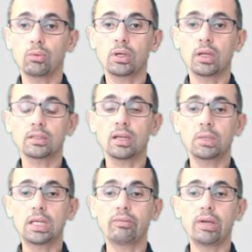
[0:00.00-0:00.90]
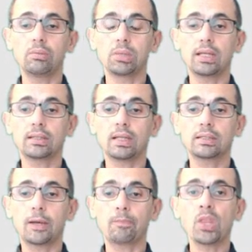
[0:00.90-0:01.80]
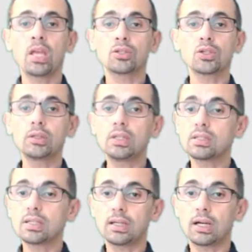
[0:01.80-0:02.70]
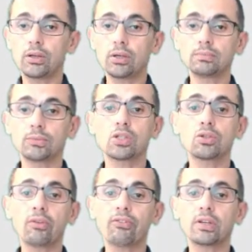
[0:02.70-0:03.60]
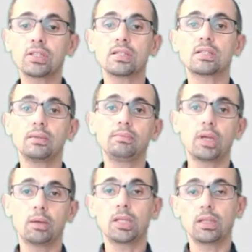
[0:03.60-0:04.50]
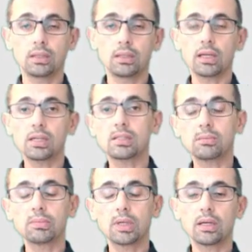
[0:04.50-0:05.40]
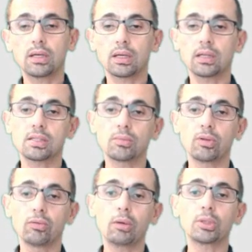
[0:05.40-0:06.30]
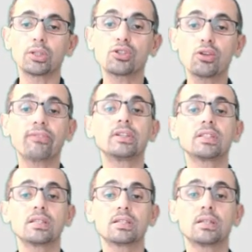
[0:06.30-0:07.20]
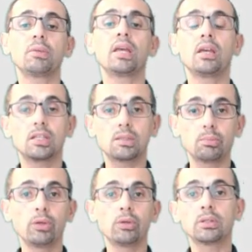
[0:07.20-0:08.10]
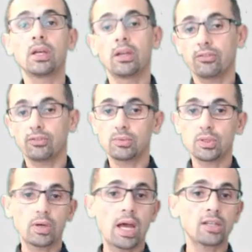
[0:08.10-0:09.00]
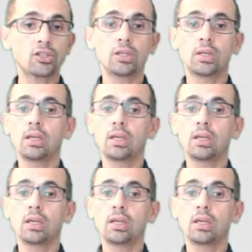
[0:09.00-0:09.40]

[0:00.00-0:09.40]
were not commonly available at that time. So in this scenario, the software system, in the custom development, the software system is built from scratch,